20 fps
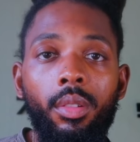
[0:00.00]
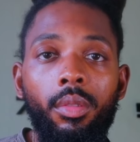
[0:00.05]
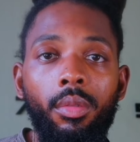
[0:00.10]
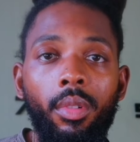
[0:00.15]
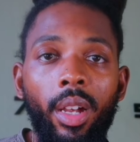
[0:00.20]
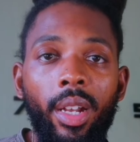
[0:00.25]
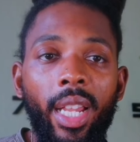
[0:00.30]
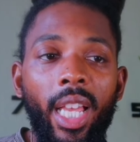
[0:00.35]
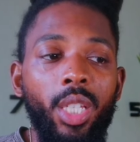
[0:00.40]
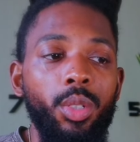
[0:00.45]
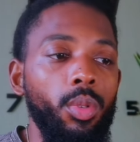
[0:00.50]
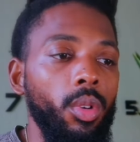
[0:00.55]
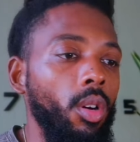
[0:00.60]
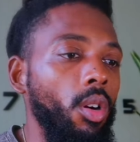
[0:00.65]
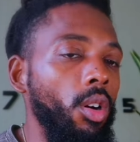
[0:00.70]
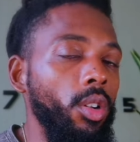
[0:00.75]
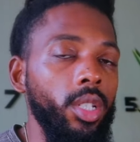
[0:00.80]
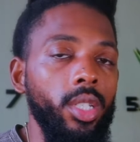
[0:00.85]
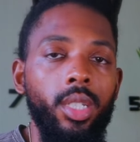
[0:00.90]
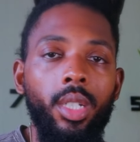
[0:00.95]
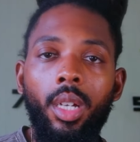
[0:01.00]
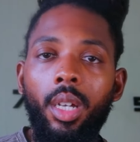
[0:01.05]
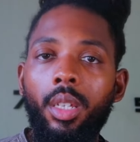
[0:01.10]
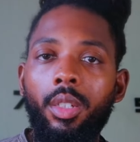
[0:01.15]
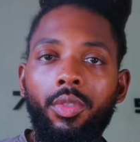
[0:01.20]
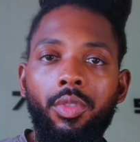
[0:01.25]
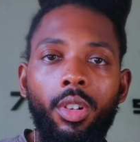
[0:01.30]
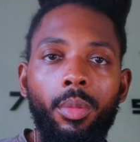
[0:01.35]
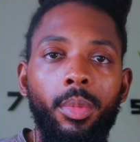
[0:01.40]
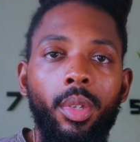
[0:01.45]
right? That's where all this
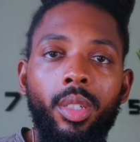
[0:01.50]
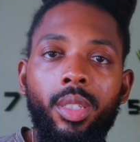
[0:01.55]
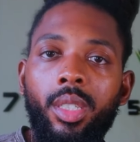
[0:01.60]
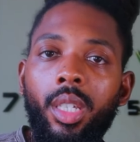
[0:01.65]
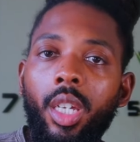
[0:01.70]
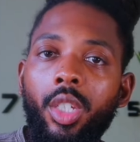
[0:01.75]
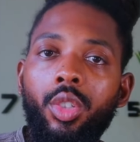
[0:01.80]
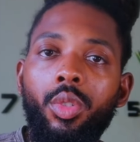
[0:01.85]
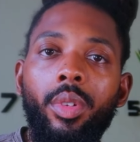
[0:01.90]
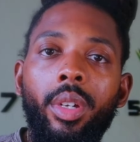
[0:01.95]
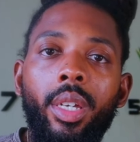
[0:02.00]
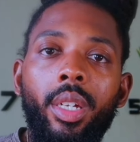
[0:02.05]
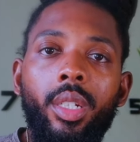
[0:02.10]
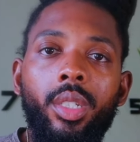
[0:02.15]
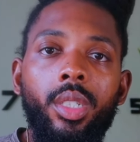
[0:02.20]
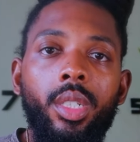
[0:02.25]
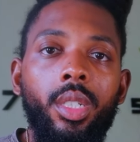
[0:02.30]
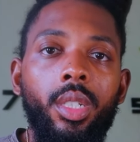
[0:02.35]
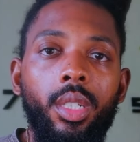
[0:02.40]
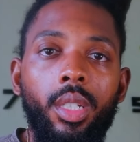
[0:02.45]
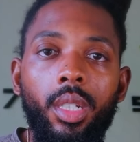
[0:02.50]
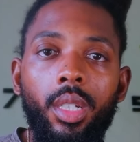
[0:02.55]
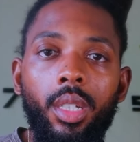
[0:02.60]
comes from, your sexual energy.